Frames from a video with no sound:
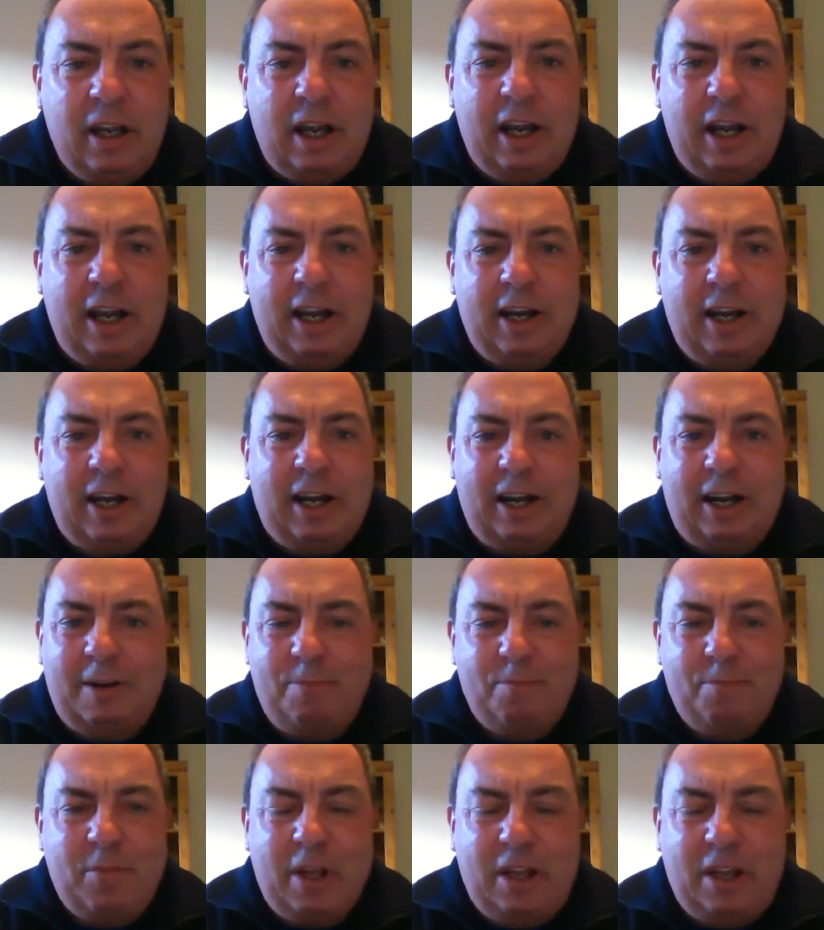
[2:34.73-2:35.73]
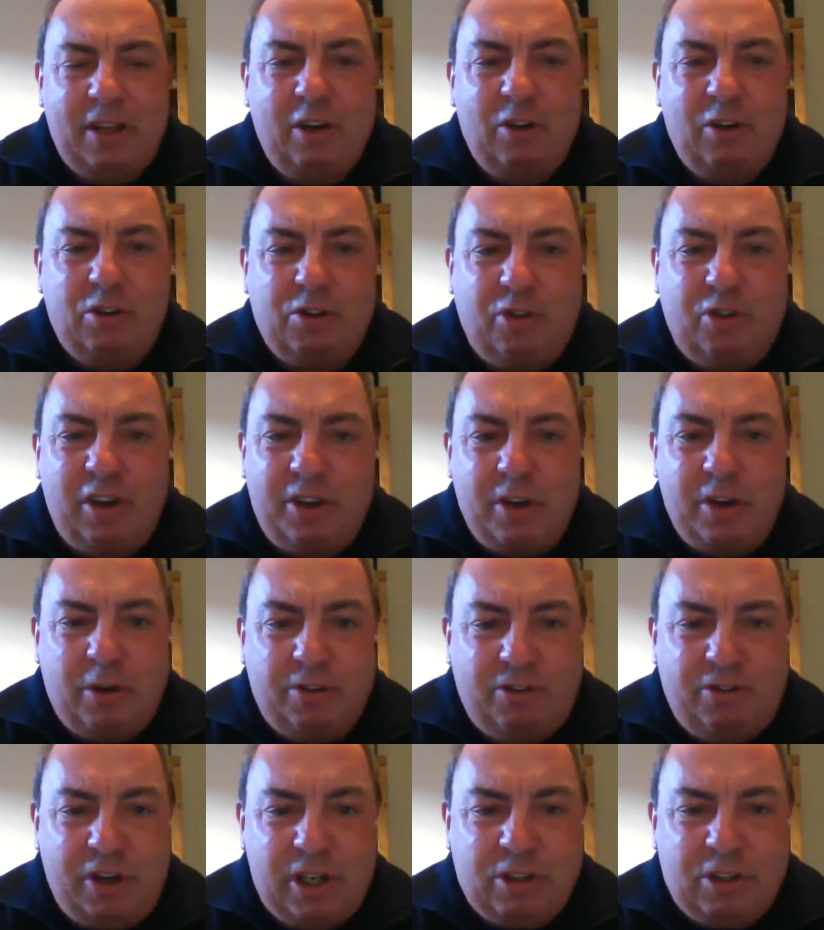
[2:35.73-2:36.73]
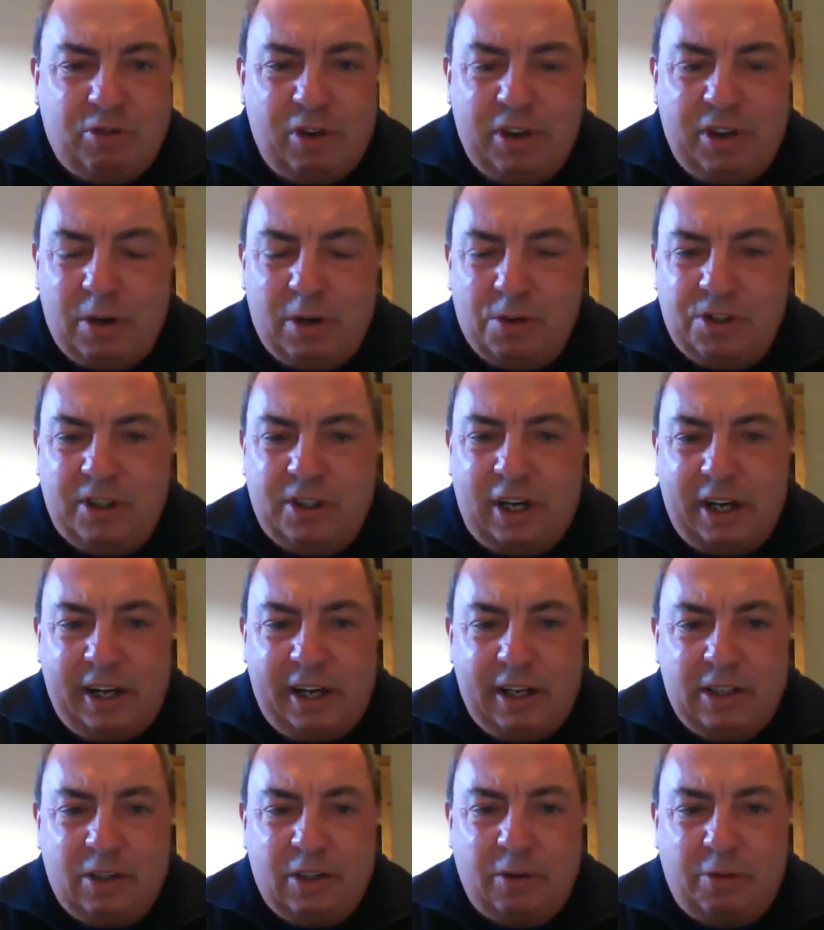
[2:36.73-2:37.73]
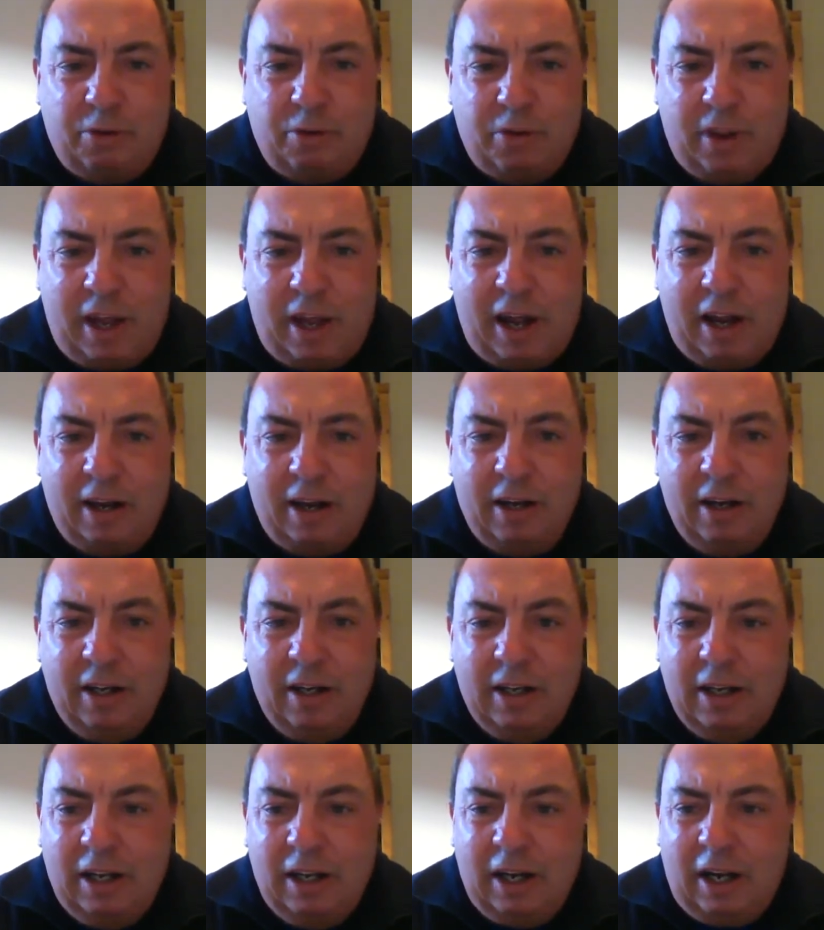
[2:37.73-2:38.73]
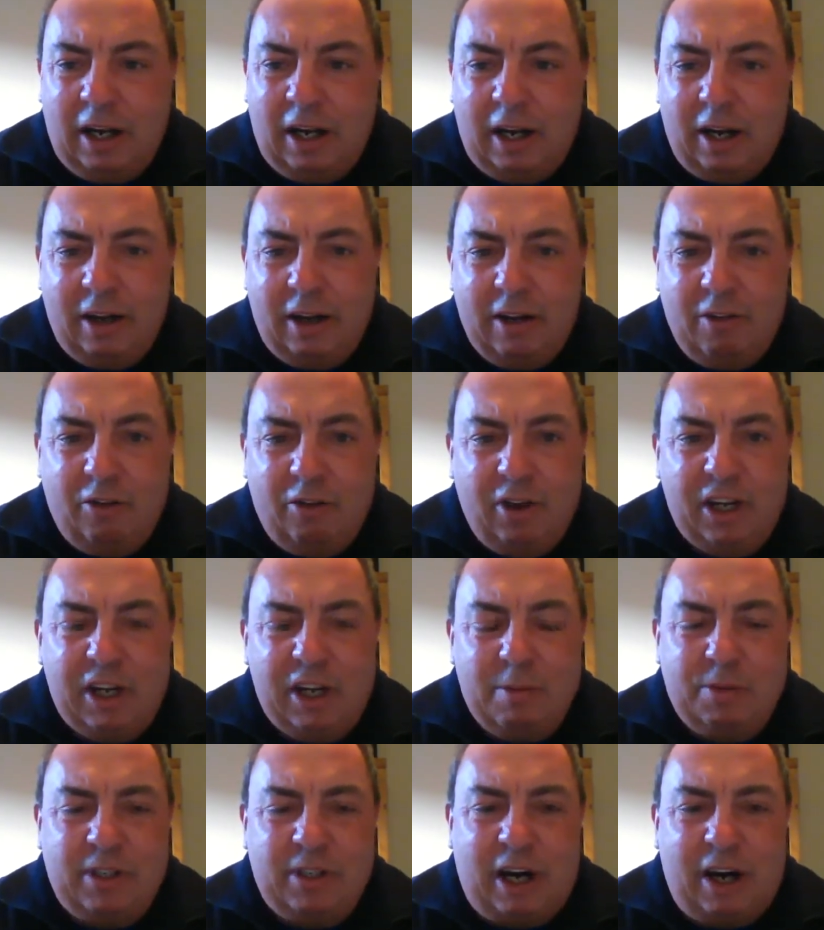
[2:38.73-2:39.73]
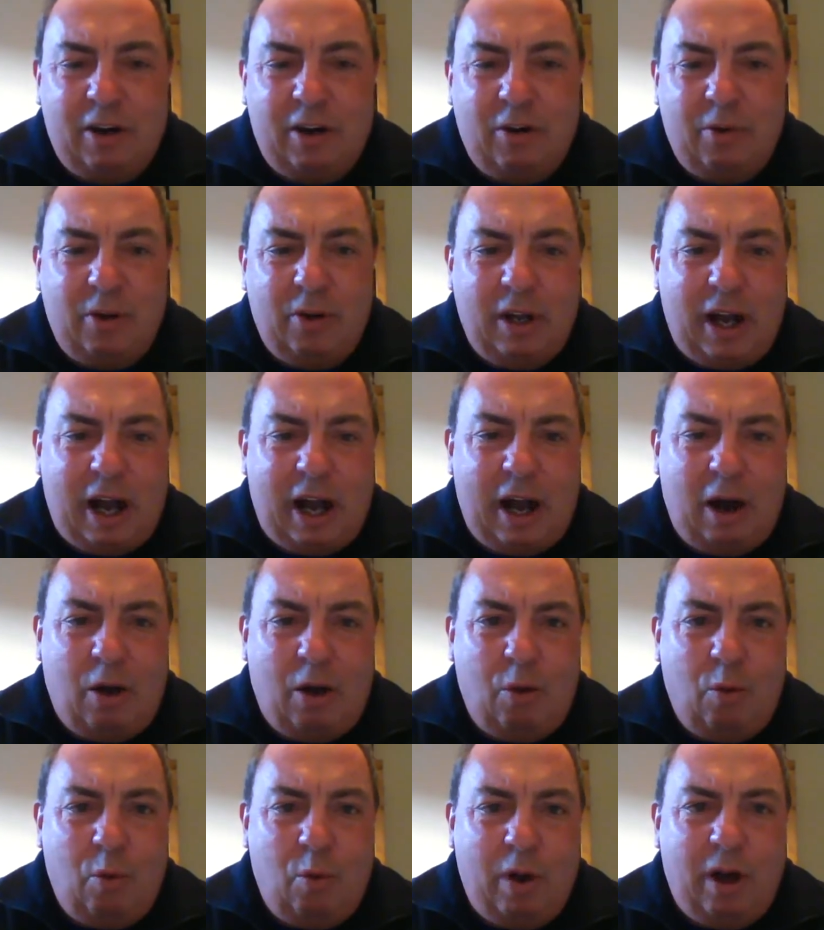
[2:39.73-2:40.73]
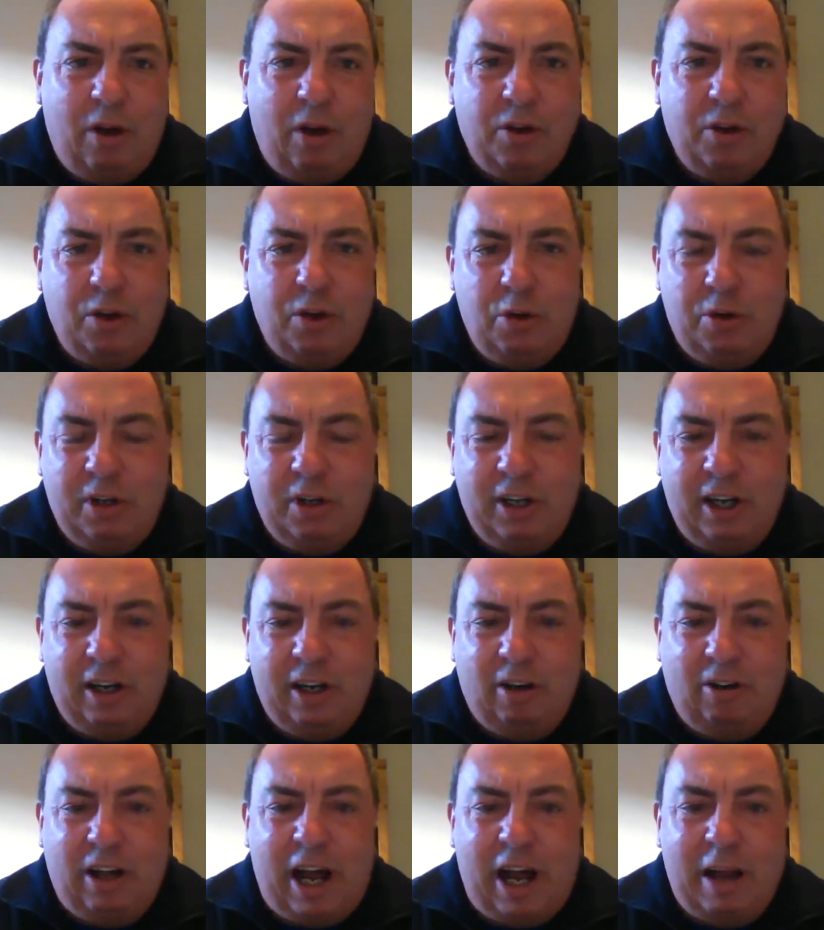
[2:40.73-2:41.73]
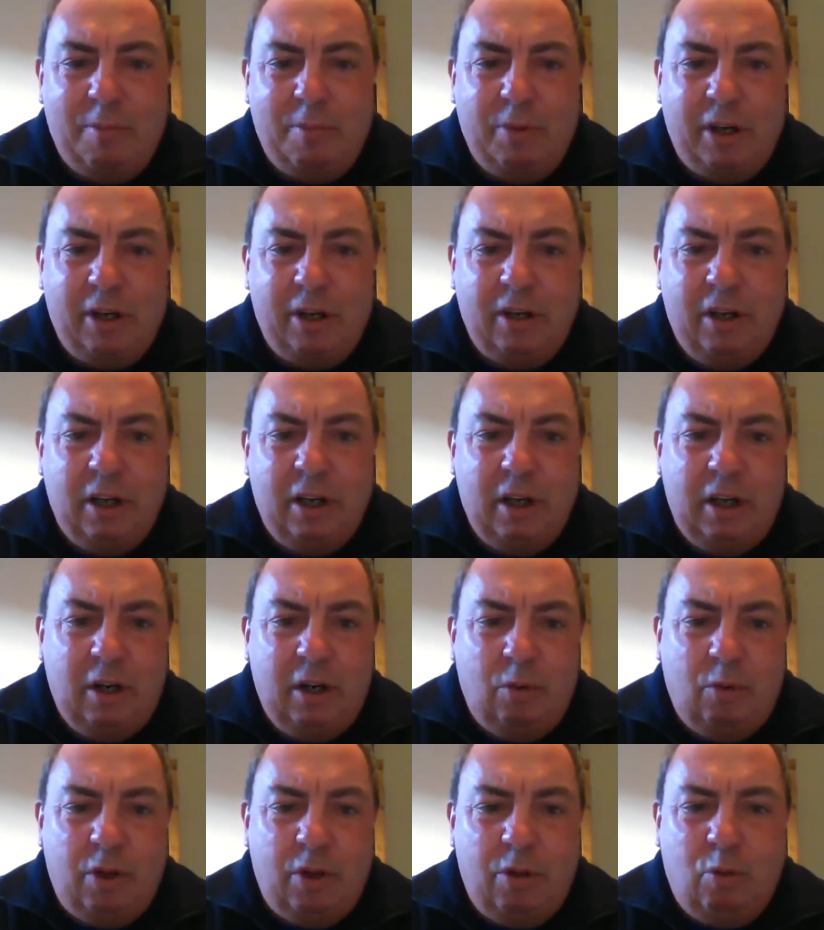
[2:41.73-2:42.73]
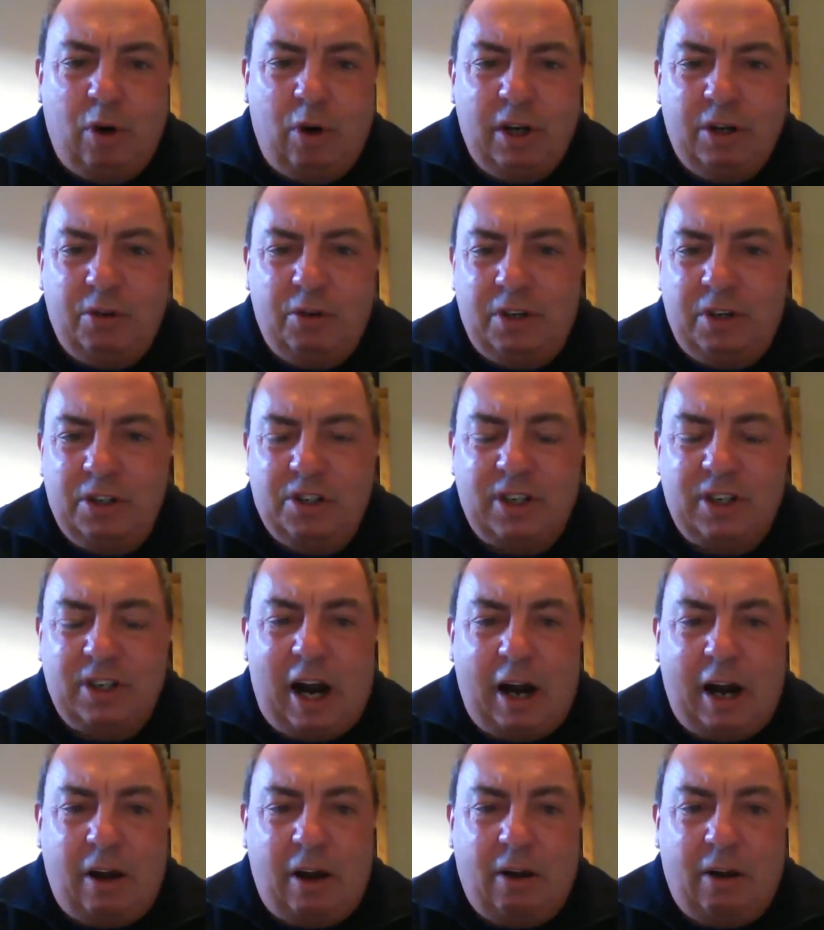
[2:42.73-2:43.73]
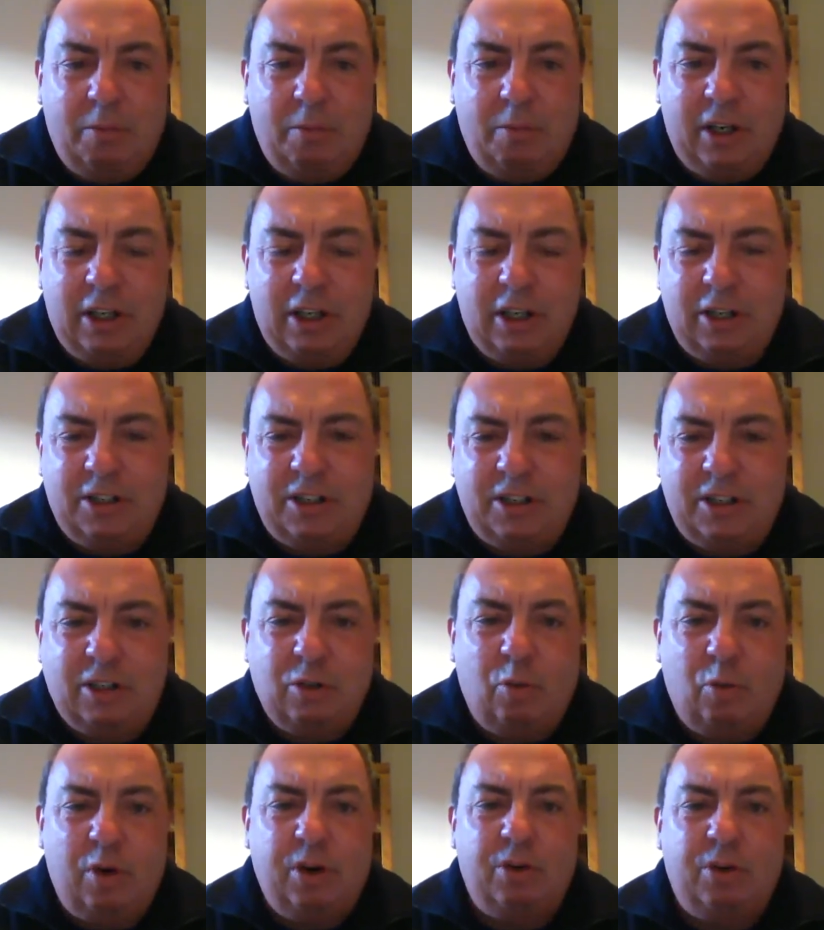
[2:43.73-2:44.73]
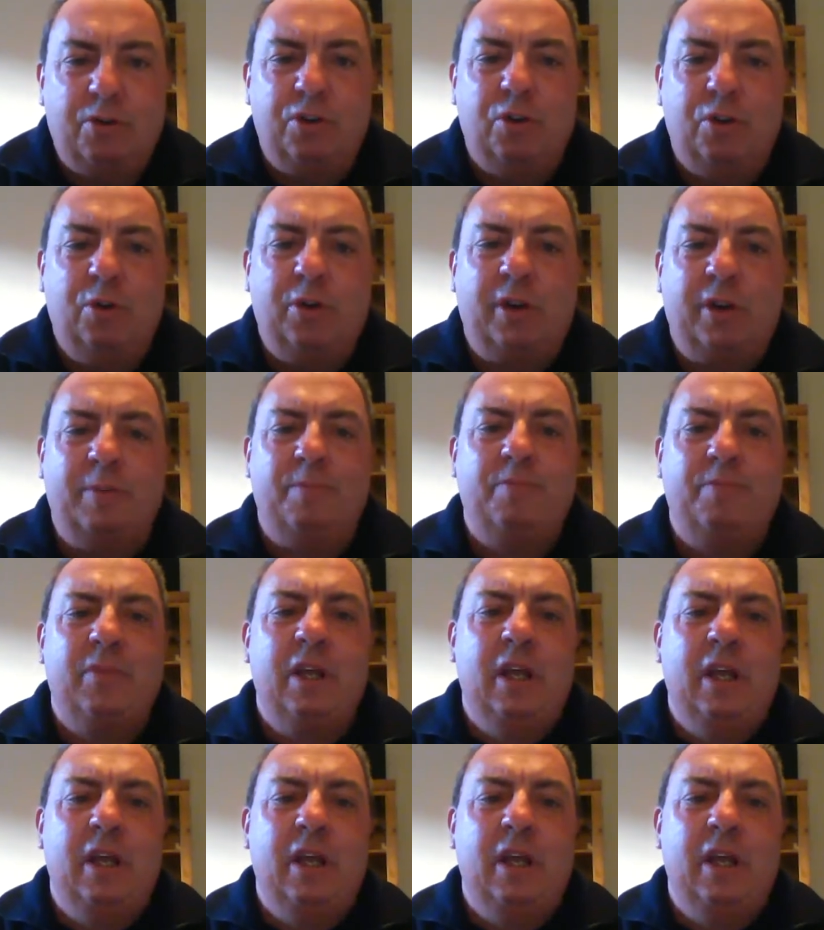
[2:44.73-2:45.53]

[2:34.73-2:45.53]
And there's really no set answer for that. It really comes down to how well you can get in alignment with what you desire, because essentially what you're doing